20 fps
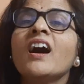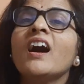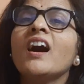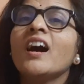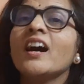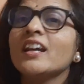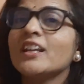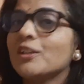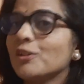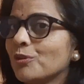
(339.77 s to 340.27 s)

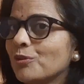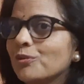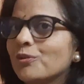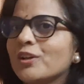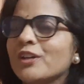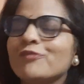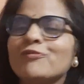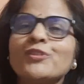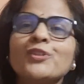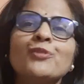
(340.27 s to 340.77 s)
I know
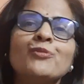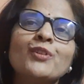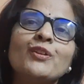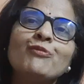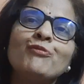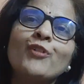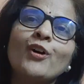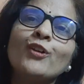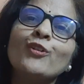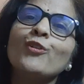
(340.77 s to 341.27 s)
if you will
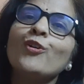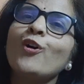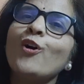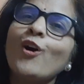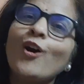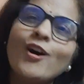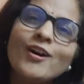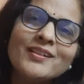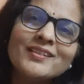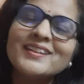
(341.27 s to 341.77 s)
follow
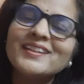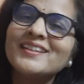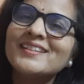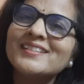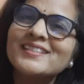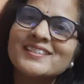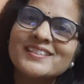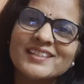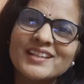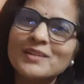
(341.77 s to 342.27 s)
all
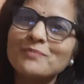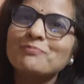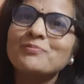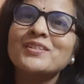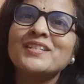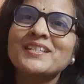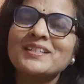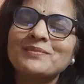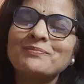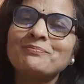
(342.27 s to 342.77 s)
these
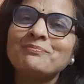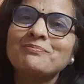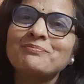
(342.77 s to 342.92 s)
tips,